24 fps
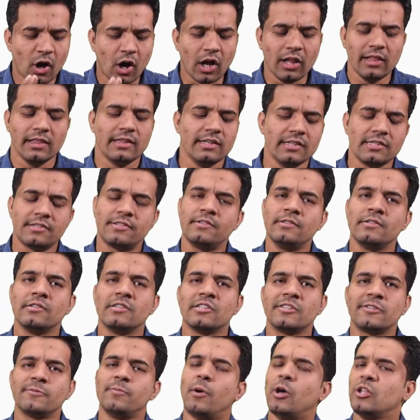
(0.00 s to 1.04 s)
all these
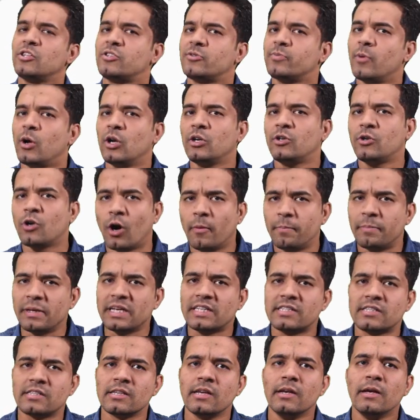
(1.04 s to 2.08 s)
small
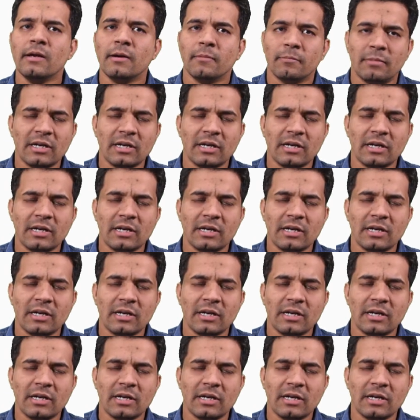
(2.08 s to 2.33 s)
topics,